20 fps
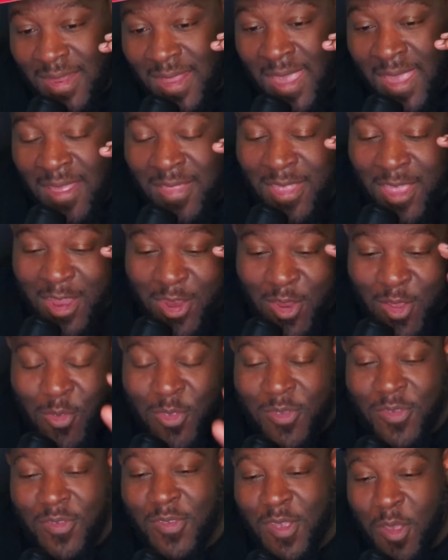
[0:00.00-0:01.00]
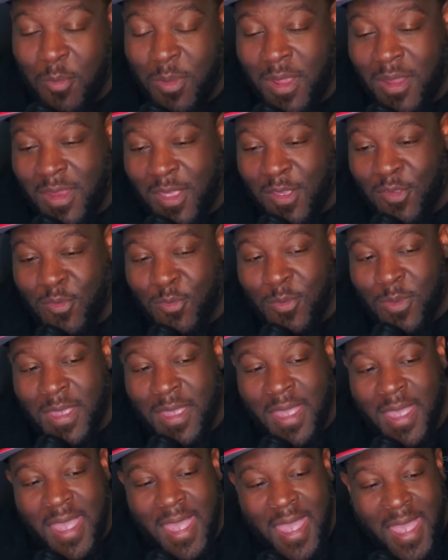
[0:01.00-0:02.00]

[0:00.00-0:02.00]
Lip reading: hey, they know this is coming out next week